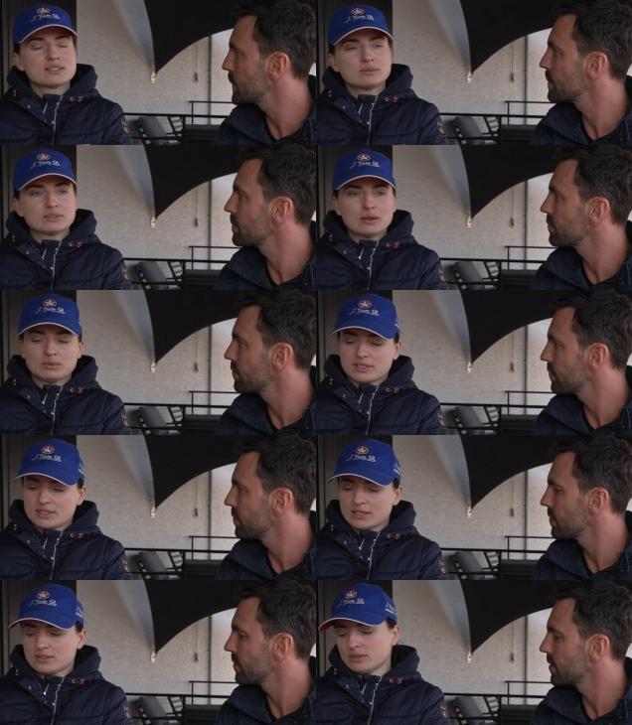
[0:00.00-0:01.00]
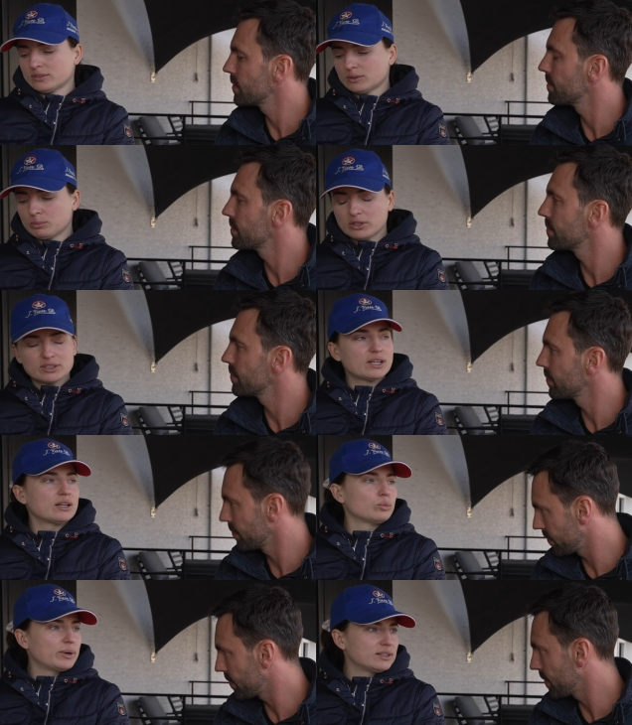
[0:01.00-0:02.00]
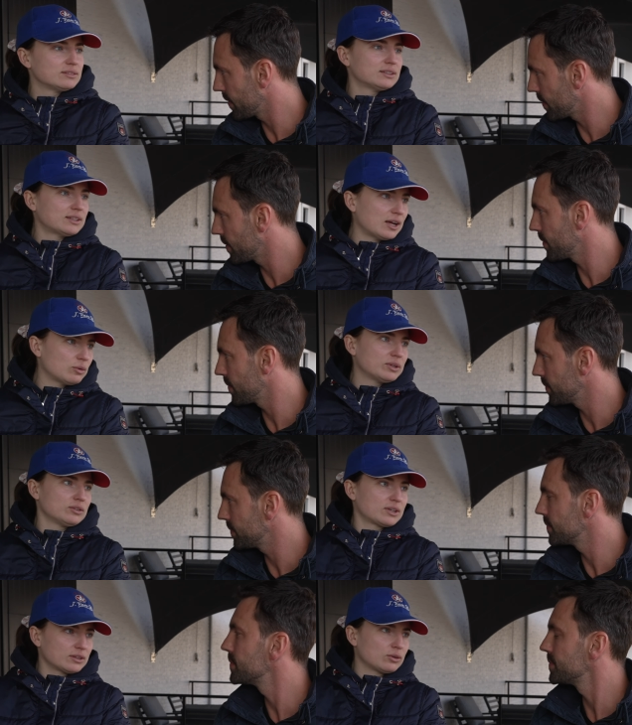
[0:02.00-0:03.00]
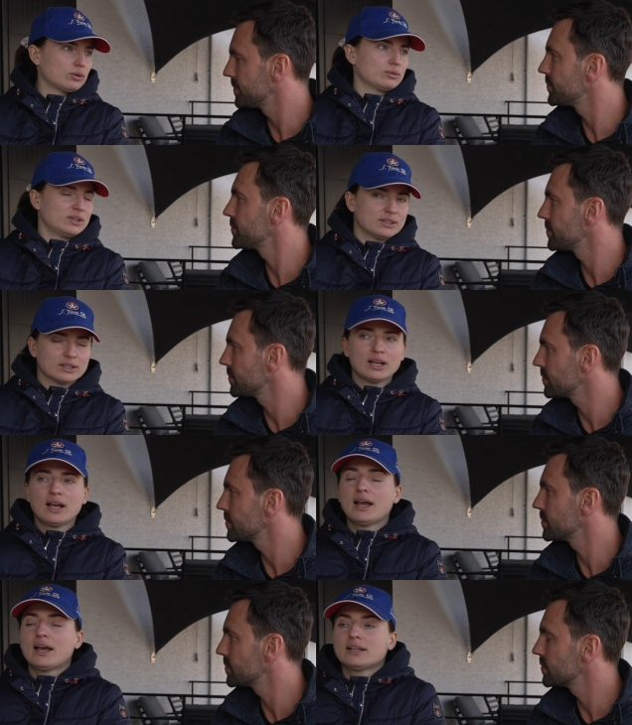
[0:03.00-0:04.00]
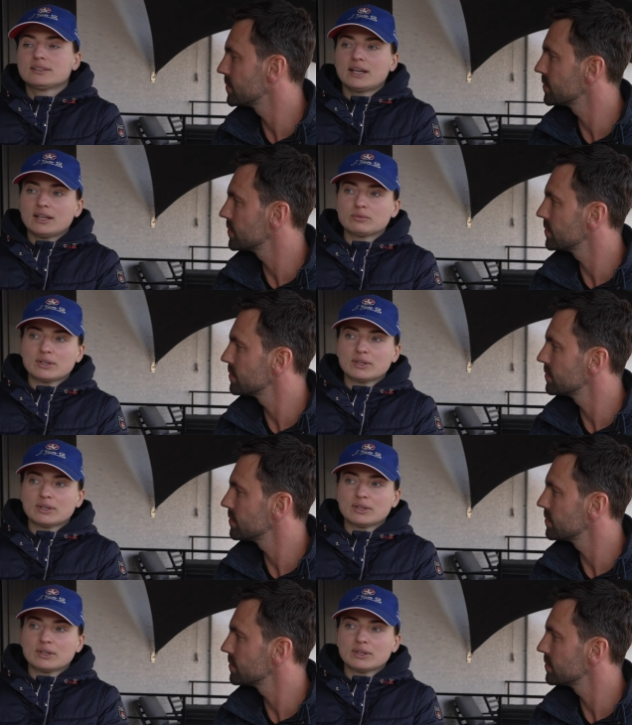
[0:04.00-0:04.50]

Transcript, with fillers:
Speaker 1: sometimes it stays on the border and wait to the time when you can go in. And then